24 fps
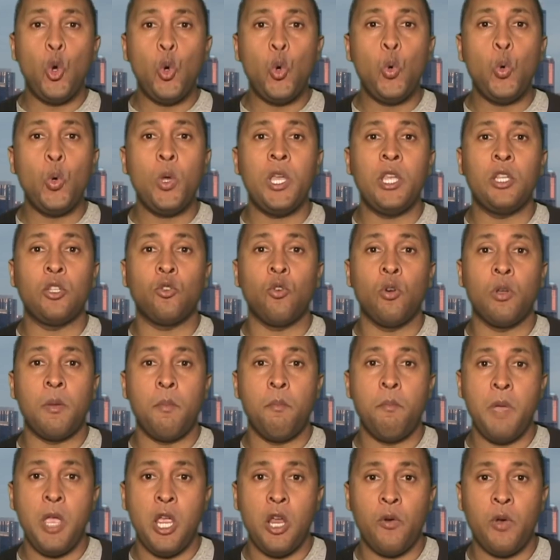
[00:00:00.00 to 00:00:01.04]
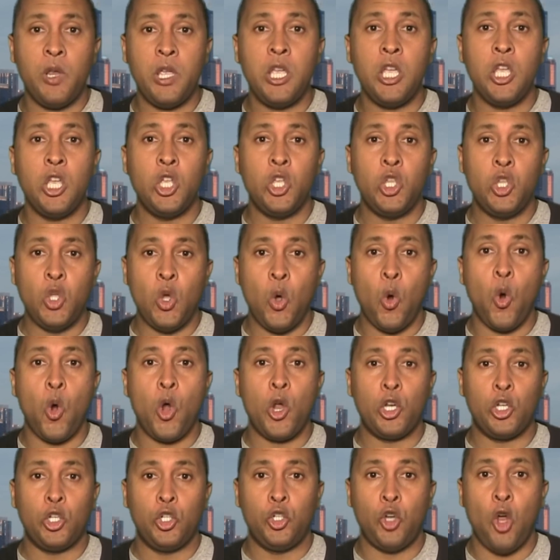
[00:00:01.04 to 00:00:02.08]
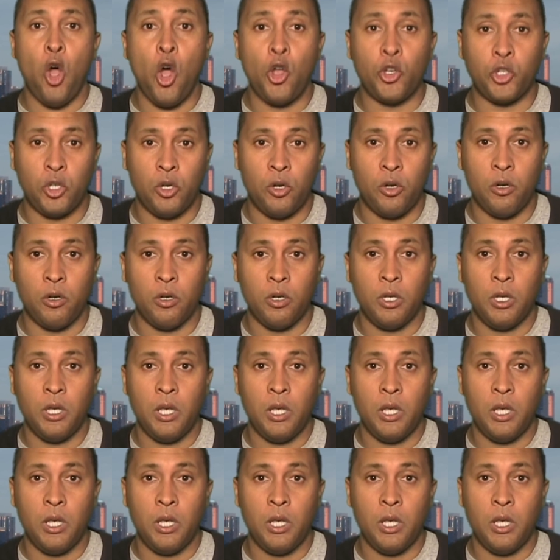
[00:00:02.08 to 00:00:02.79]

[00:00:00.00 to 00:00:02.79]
who is going to marry your daughter?